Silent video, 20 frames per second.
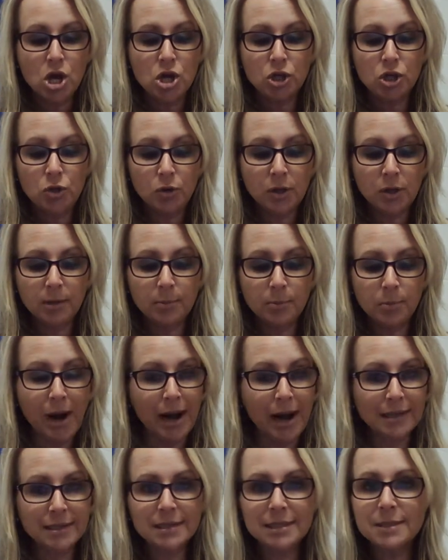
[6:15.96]
You can
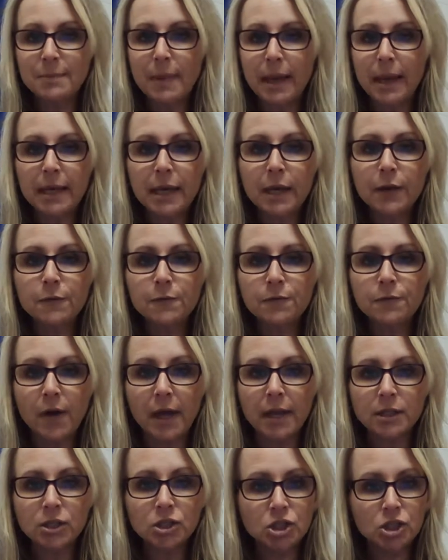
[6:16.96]
practice making
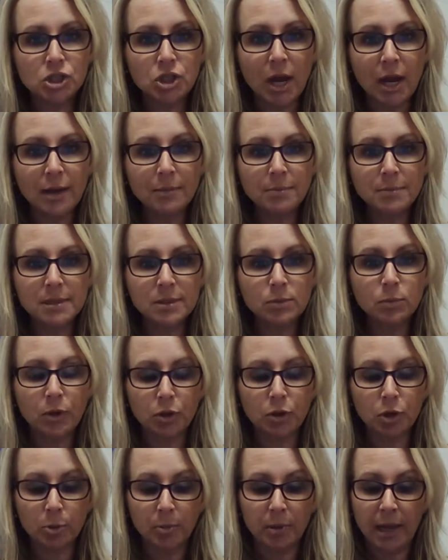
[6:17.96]
fun shapes
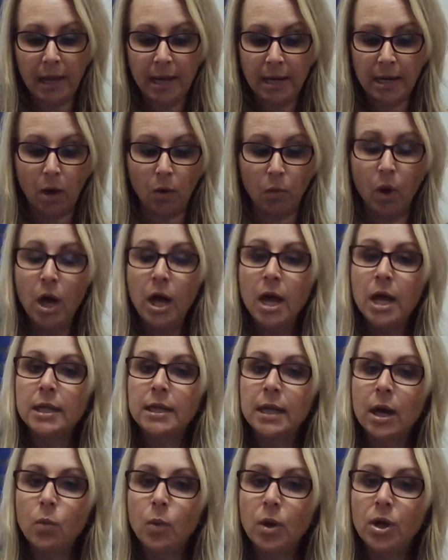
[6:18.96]
with your Play-Doh.
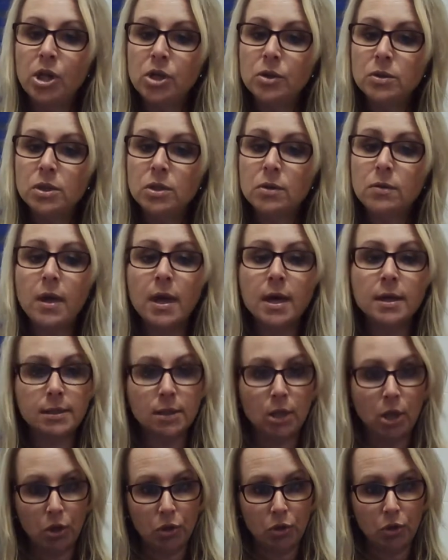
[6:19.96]
Now, when you do this,
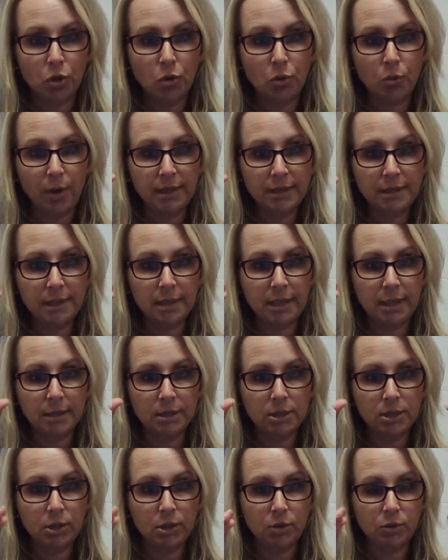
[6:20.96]
you're going to need
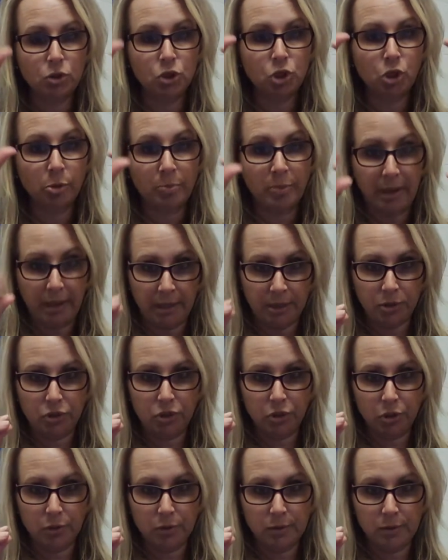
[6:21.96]
to use your
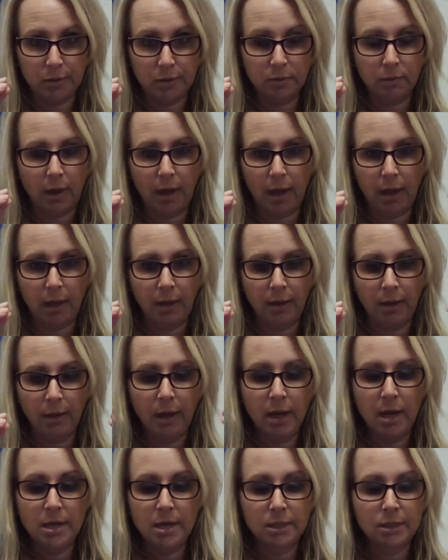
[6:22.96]
pinchers, okay?
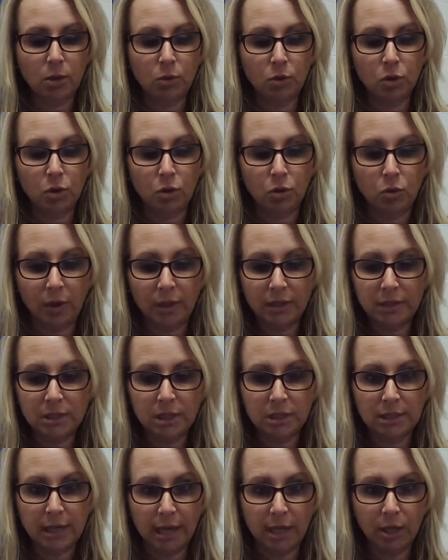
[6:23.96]
So you're going
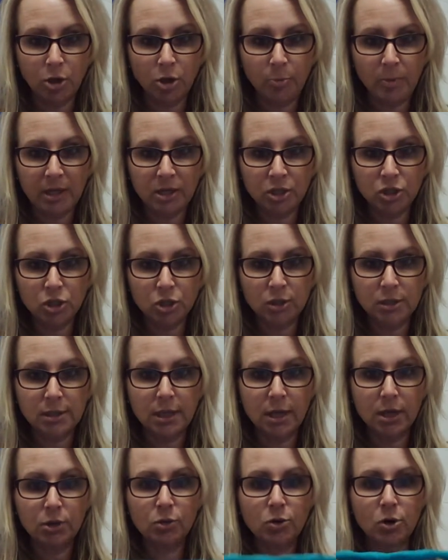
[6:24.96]
to take your pinchers,
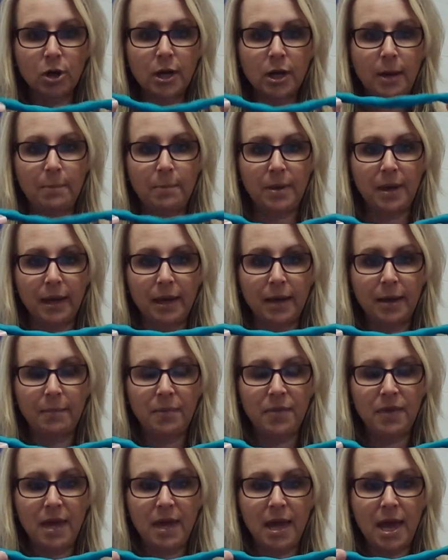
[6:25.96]
you're going to pick up
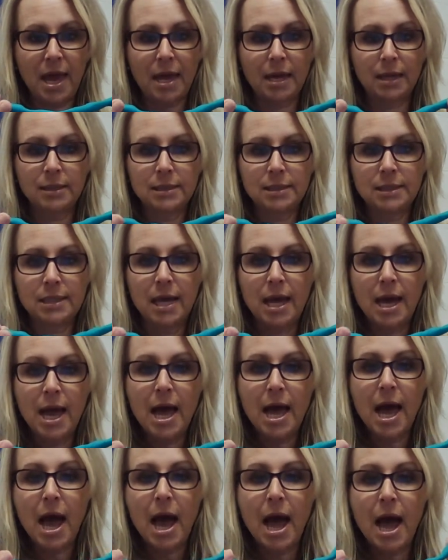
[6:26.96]
the ends.
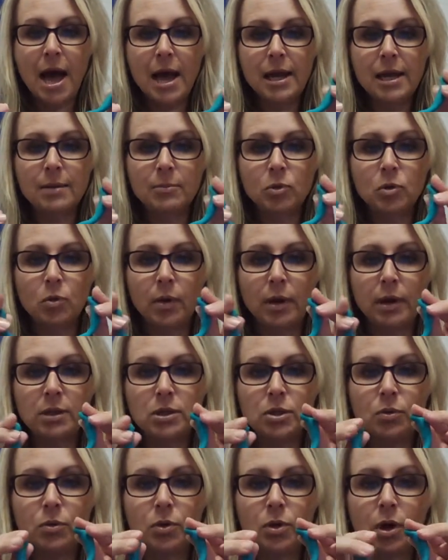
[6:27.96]
I am going
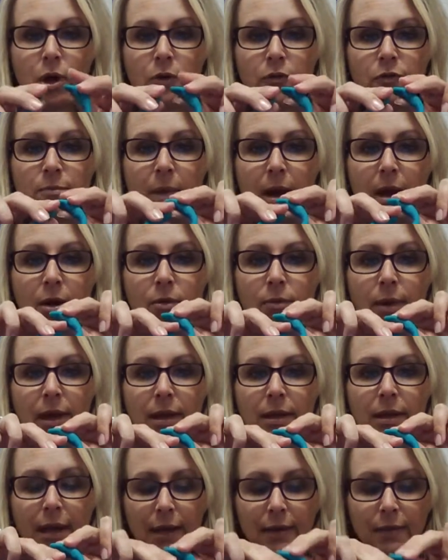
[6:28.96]
to curve mine
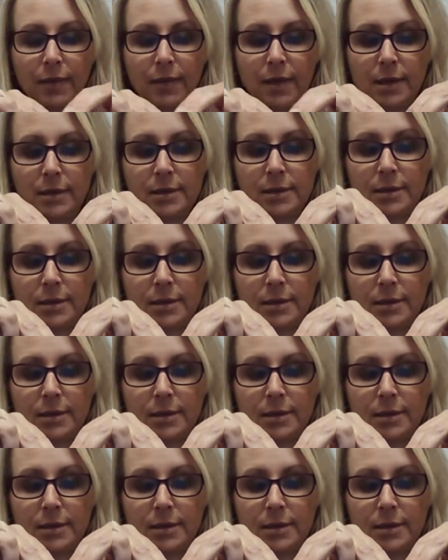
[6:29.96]
around like this,